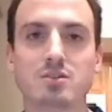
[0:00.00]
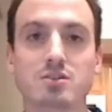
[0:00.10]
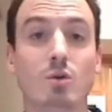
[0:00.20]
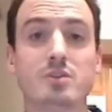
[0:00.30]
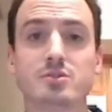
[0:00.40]

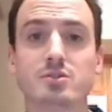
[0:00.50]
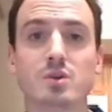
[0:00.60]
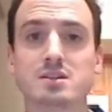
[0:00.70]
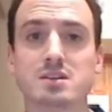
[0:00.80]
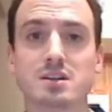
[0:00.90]

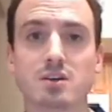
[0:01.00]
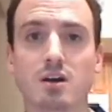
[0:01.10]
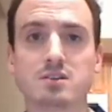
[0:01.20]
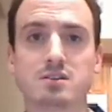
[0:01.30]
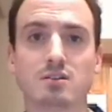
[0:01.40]
226
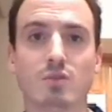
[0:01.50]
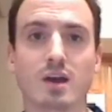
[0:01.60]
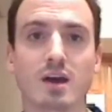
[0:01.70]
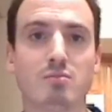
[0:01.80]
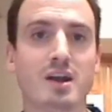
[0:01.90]
yards on the
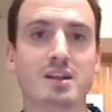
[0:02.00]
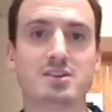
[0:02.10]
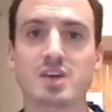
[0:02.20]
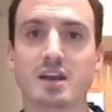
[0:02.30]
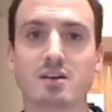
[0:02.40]
ground. Brandon
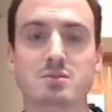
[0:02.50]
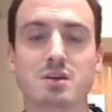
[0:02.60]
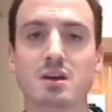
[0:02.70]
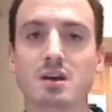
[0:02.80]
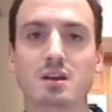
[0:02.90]

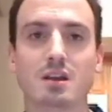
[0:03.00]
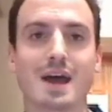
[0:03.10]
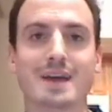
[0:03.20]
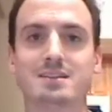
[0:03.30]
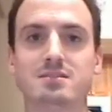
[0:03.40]
Jacobs,
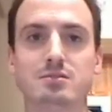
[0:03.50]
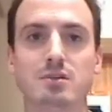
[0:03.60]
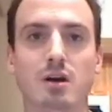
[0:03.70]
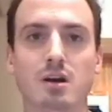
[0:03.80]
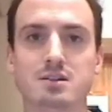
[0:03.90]
92
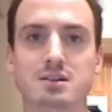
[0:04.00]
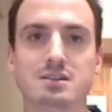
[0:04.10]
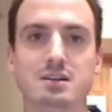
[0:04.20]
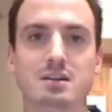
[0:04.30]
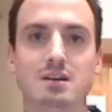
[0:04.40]
yards on a
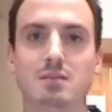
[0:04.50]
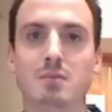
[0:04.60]
TD.